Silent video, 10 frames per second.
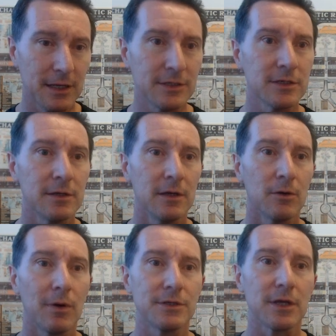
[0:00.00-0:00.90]
is.
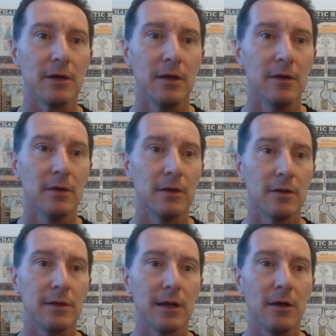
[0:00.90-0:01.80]
What is it?
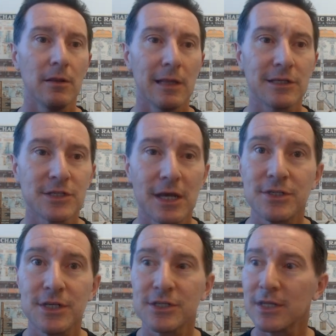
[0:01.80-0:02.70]
You know, let's say
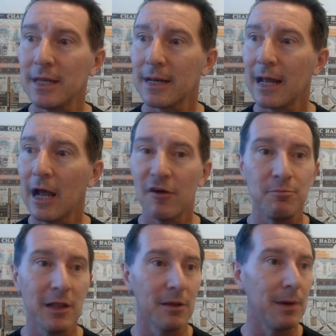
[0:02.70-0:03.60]

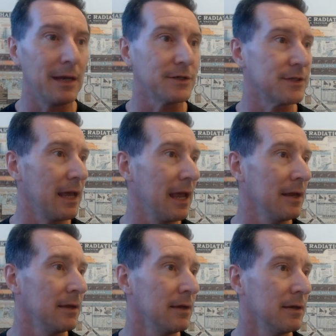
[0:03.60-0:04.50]
16.5 millimeters
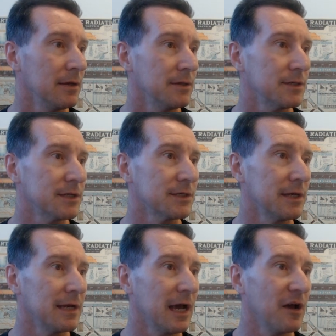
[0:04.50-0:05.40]
there.
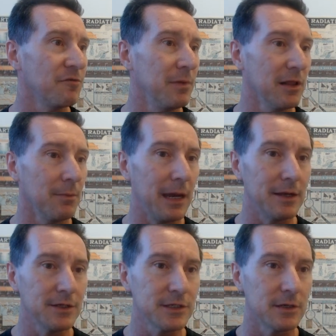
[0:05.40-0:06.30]
16.5
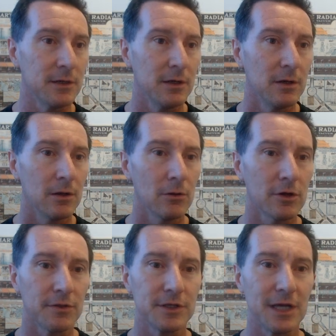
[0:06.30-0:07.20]
millimeters.
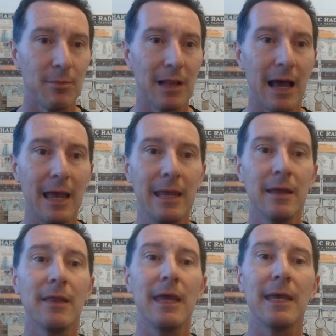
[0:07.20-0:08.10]
Look at the AA,
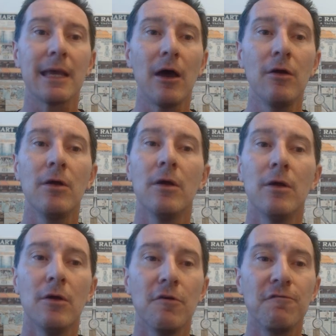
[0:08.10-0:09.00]
there you go,
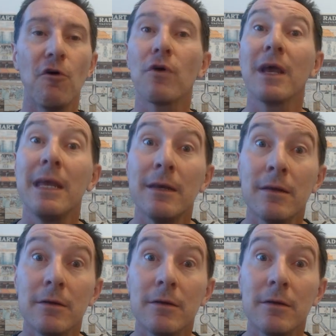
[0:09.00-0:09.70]
14